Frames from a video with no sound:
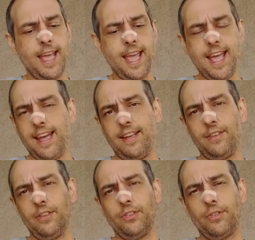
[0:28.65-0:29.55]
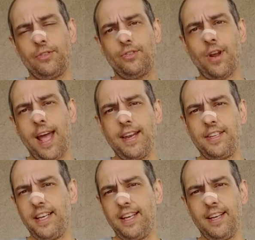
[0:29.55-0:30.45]
and tried
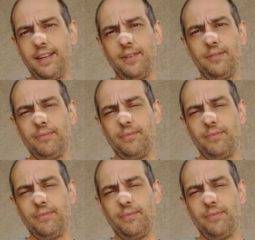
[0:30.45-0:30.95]
to